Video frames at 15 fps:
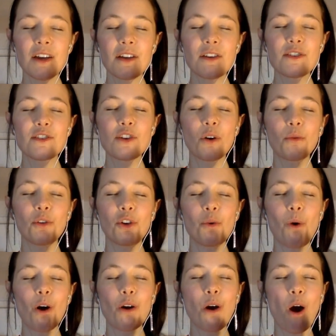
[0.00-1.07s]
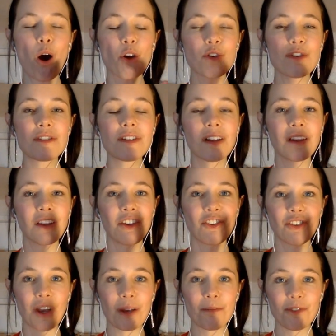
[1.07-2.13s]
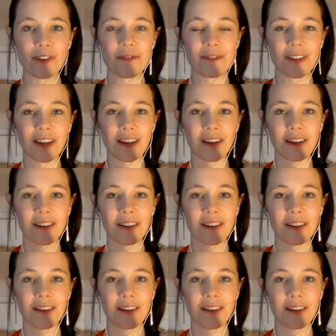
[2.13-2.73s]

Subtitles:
So you are constantly shape-shifting.